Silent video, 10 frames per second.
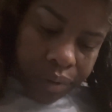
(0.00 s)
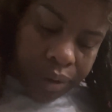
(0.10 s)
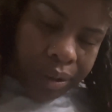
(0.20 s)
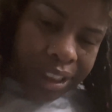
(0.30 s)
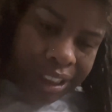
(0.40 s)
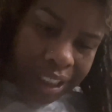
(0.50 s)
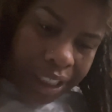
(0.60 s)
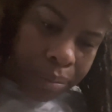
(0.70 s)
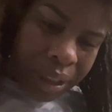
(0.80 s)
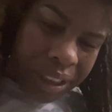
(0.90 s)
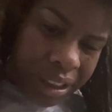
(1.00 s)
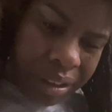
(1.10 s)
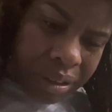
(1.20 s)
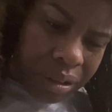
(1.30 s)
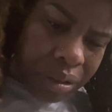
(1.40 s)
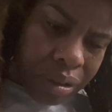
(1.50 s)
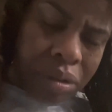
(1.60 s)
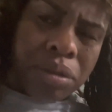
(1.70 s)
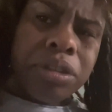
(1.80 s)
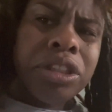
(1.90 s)
Was today Monday?
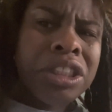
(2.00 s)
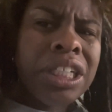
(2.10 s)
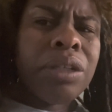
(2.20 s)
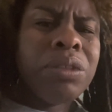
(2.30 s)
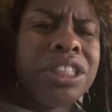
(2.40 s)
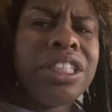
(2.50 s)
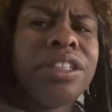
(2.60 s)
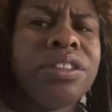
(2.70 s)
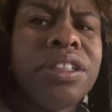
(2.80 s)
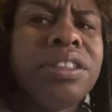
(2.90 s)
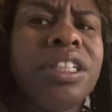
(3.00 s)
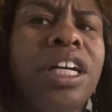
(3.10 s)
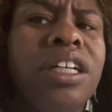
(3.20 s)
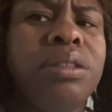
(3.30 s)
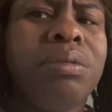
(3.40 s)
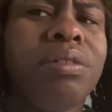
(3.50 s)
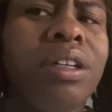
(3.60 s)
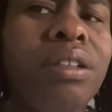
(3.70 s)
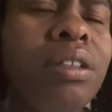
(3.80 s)
She said Wednesday or Thursday. I should be fine.